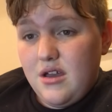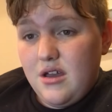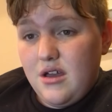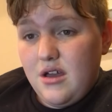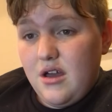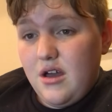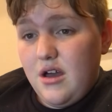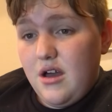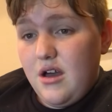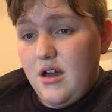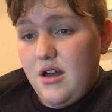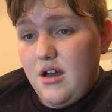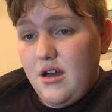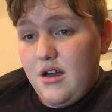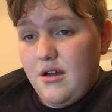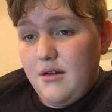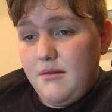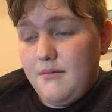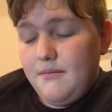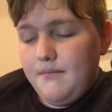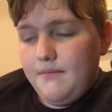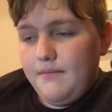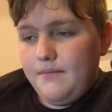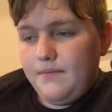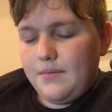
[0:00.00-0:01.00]

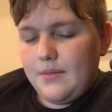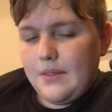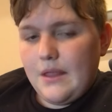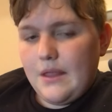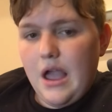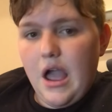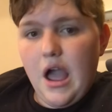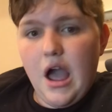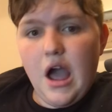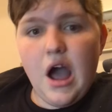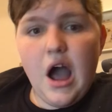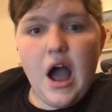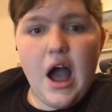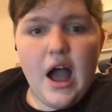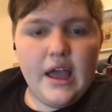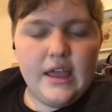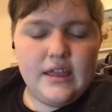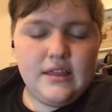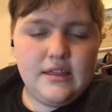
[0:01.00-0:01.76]
I